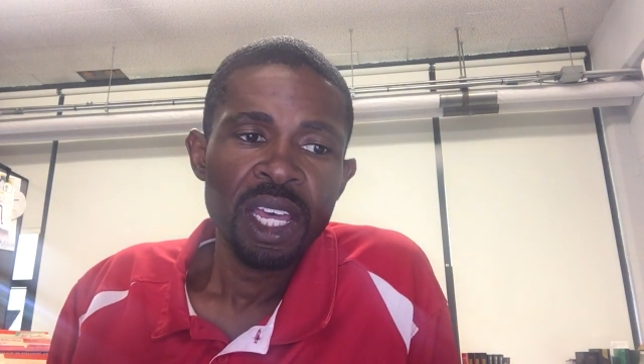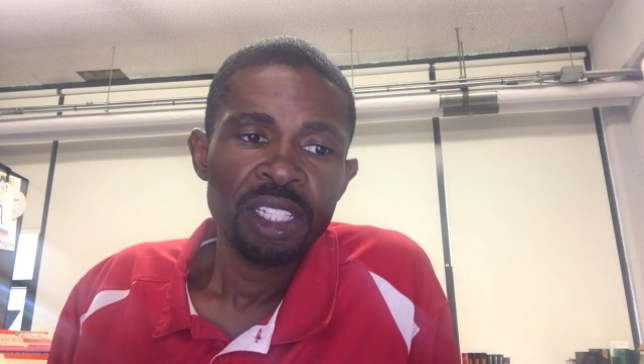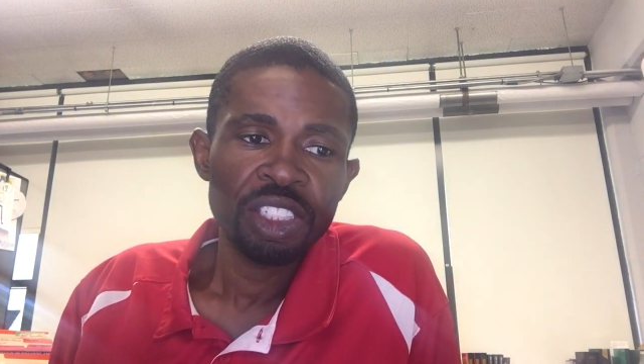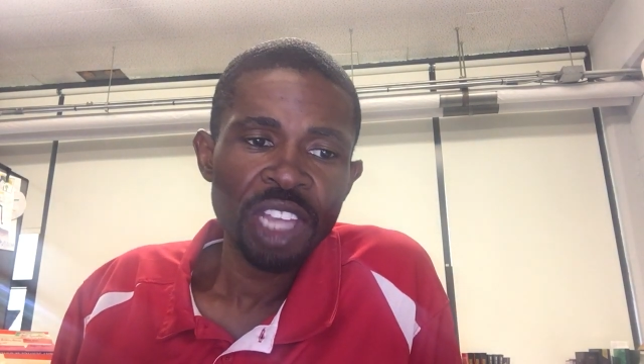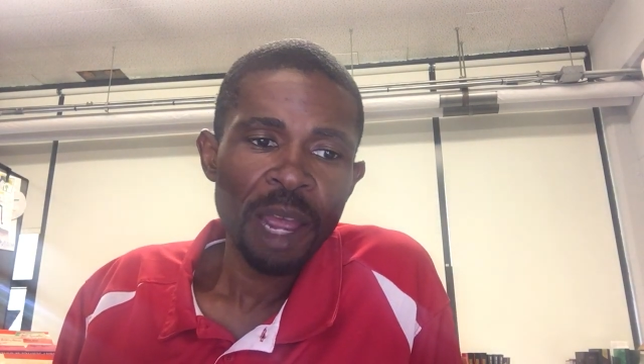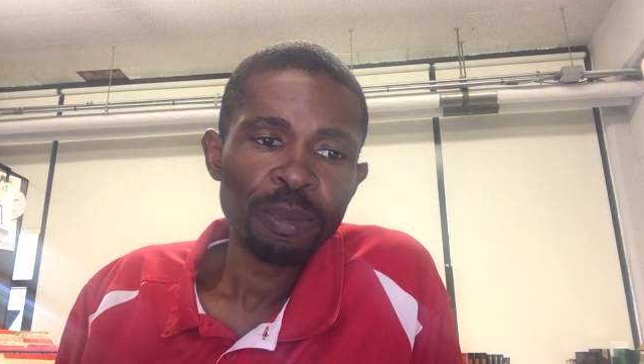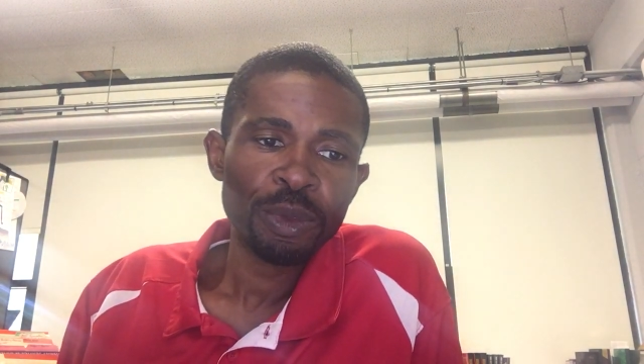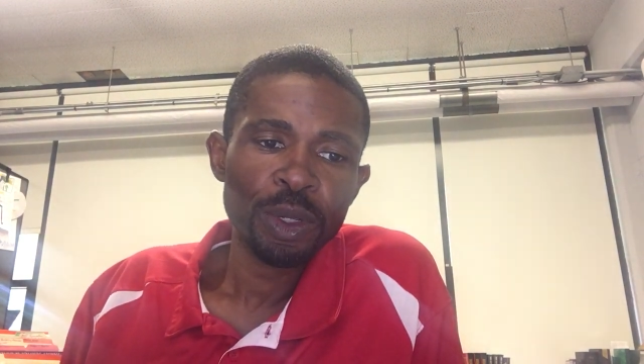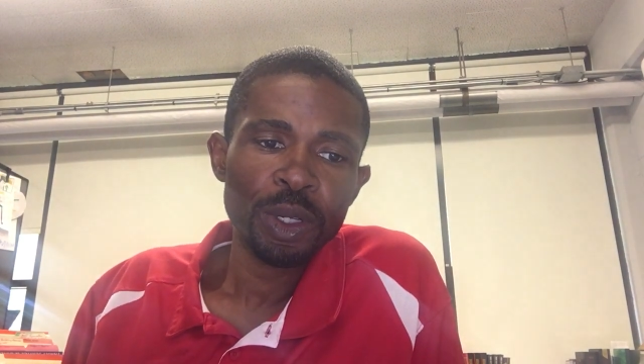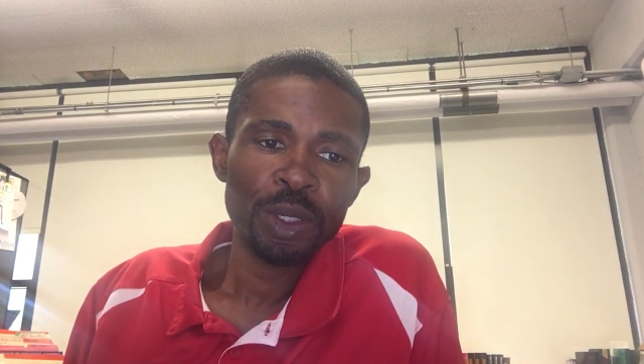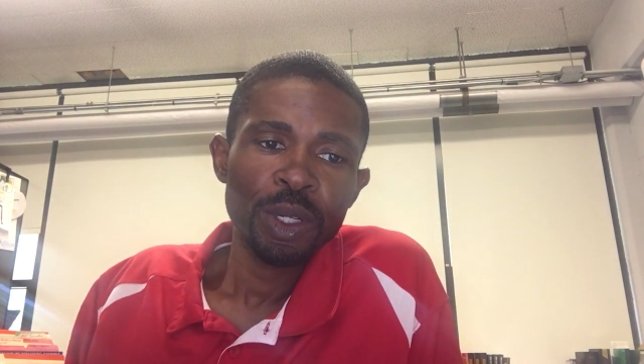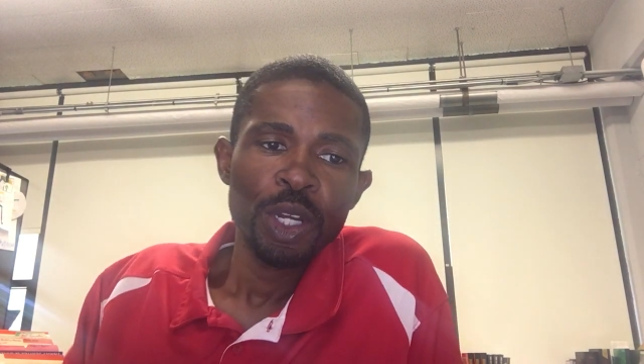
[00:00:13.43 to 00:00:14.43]

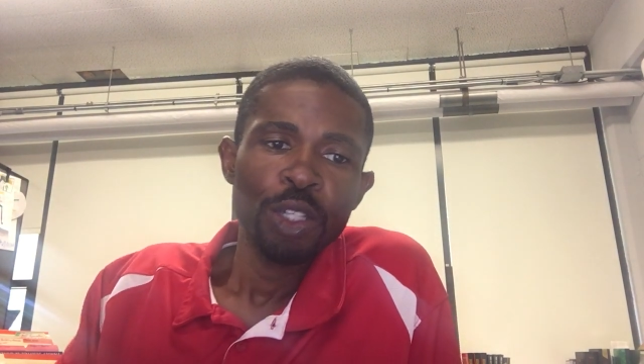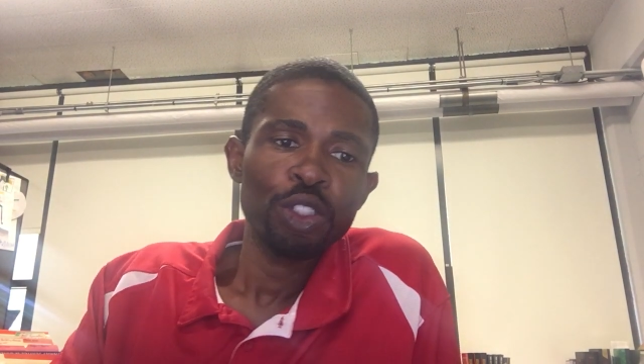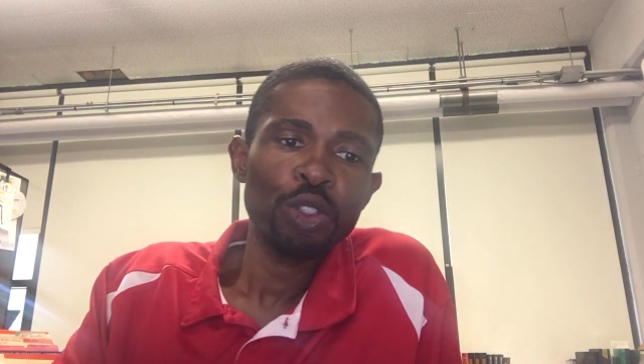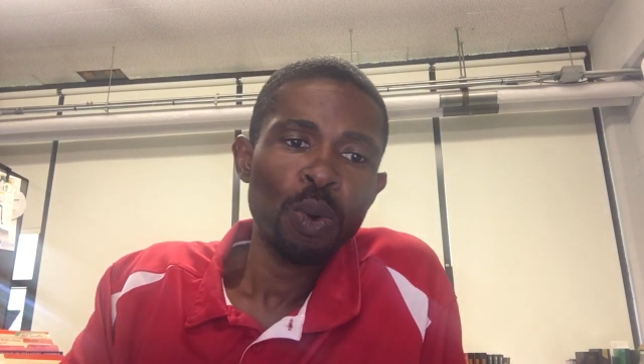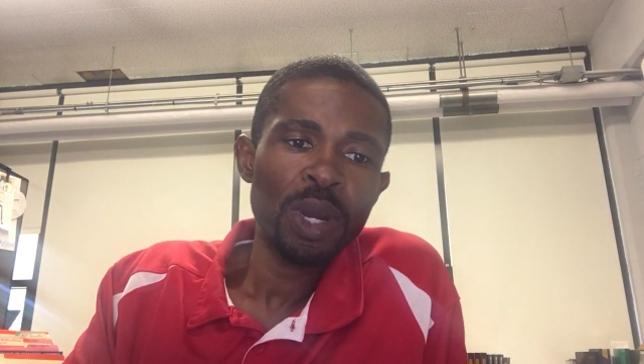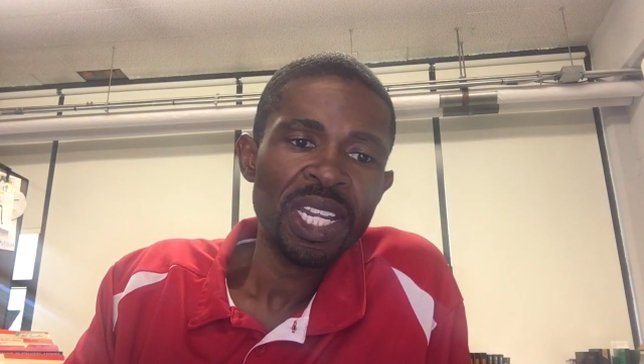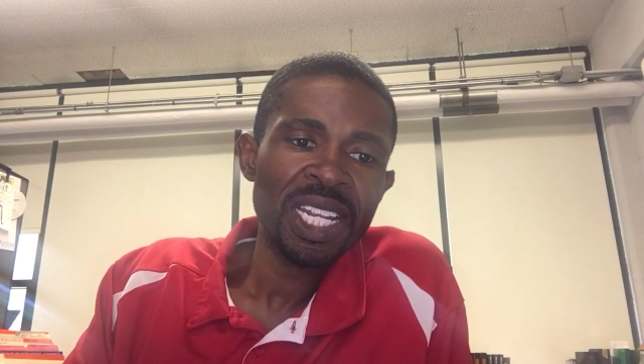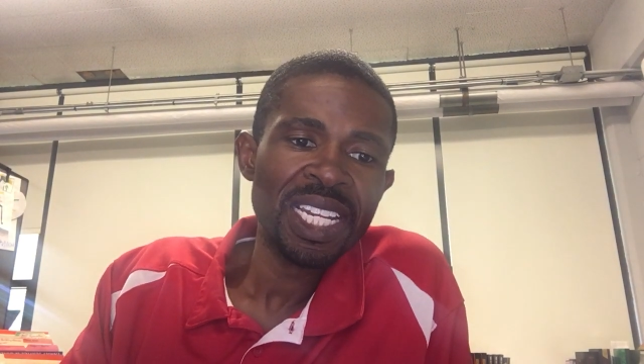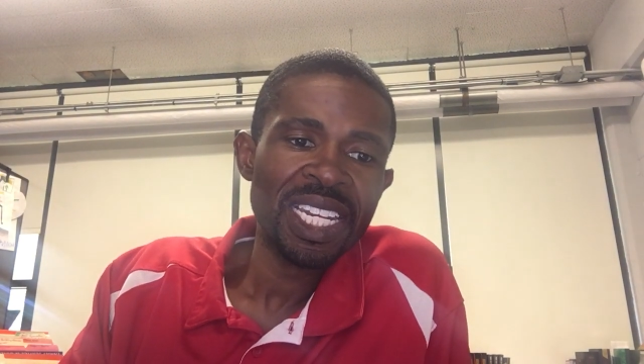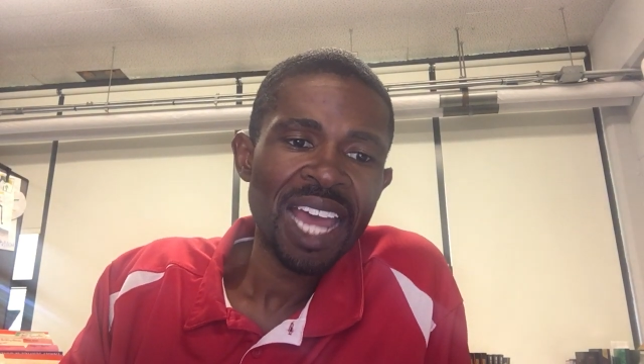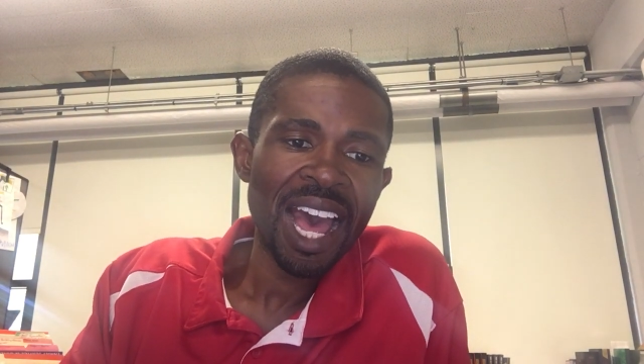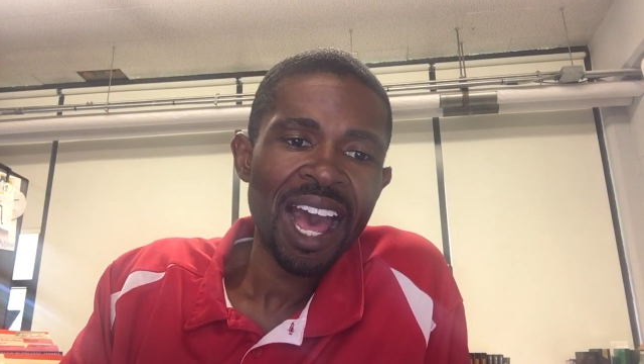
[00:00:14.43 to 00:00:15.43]
chapter
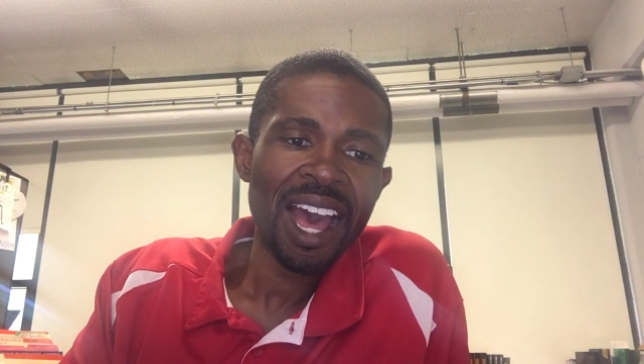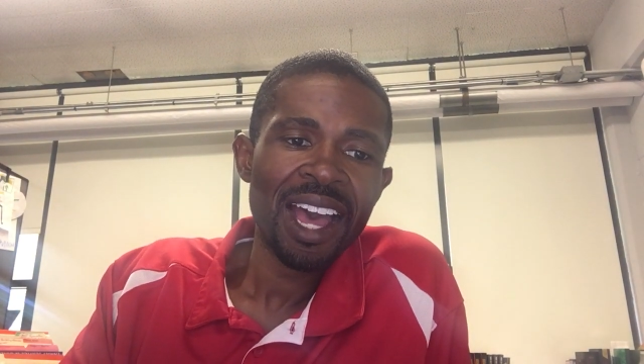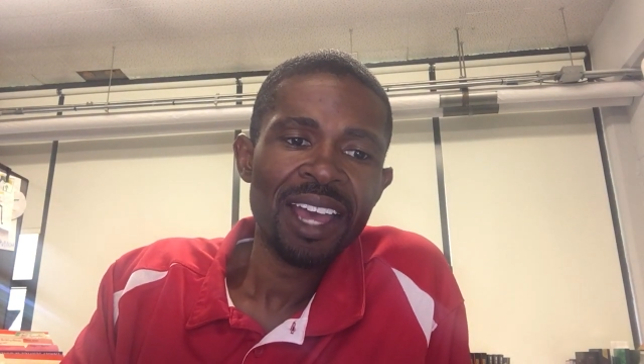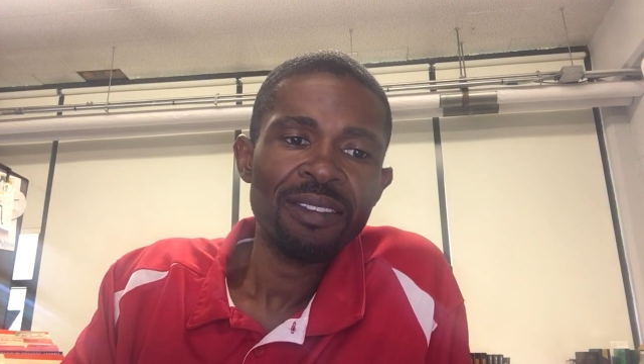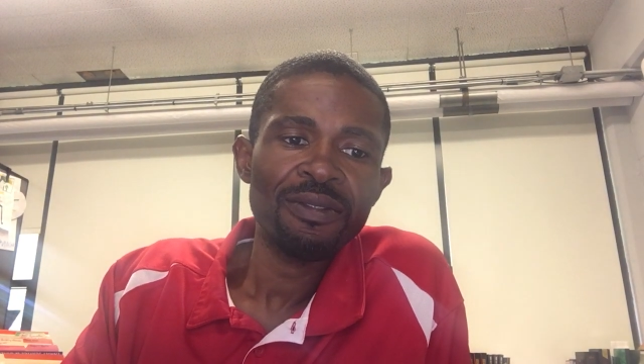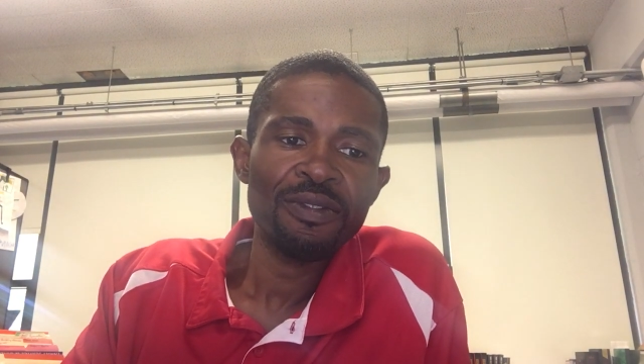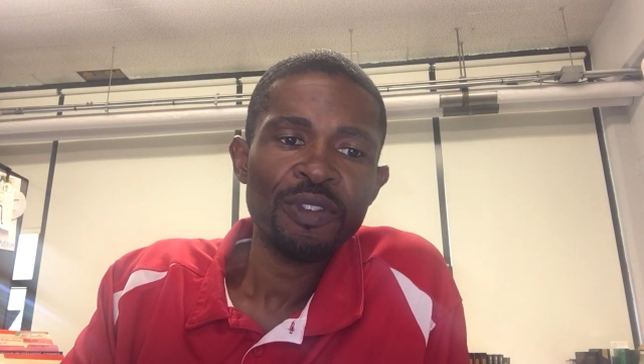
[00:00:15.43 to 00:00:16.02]
29,